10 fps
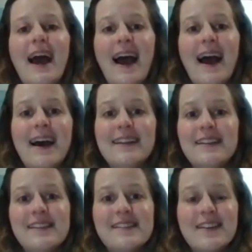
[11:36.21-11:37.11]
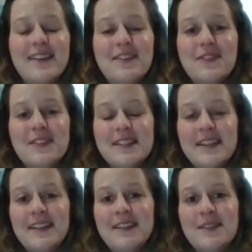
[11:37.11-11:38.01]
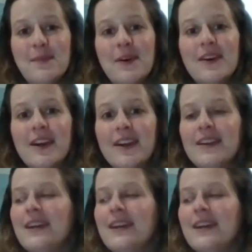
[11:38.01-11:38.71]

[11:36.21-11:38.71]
and I look forward to seeing you tomorrow.